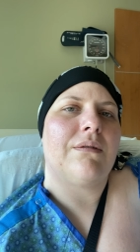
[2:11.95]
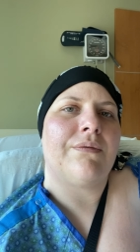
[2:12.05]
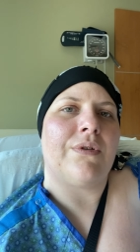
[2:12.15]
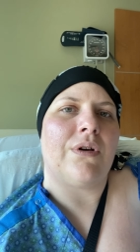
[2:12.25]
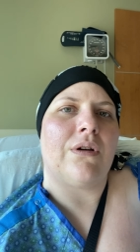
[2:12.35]

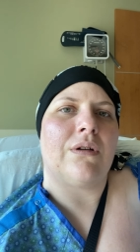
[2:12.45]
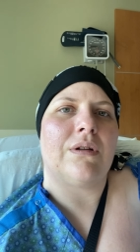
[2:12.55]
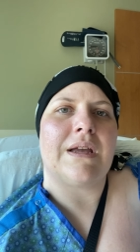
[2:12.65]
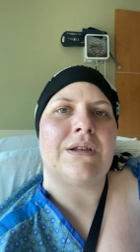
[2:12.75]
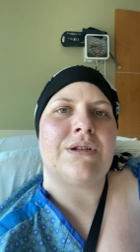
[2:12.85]
for
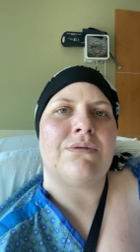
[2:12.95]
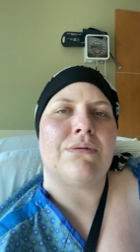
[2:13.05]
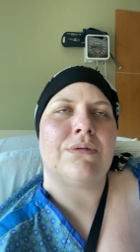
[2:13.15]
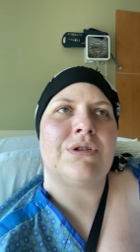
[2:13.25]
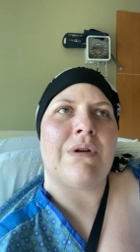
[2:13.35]
like two
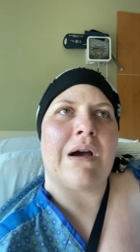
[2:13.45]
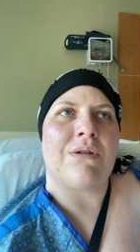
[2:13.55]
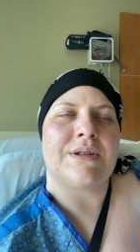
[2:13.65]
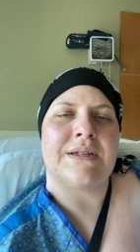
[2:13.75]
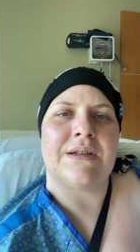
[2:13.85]
two
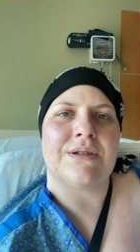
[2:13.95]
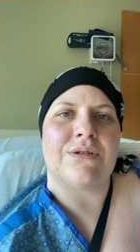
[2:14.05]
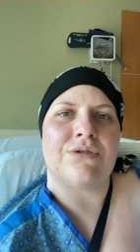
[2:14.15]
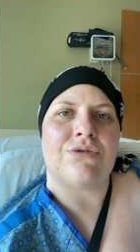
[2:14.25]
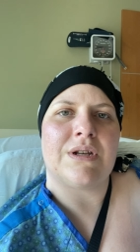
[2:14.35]
hours until
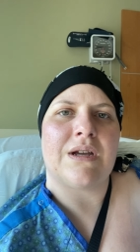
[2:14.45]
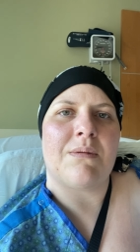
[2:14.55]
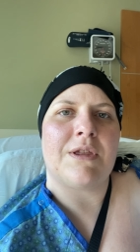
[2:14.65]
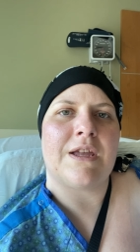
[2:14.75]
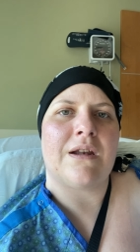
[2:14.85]
surgery
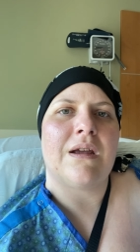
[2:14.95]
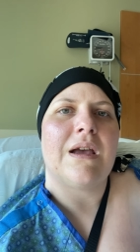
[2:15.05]
time and then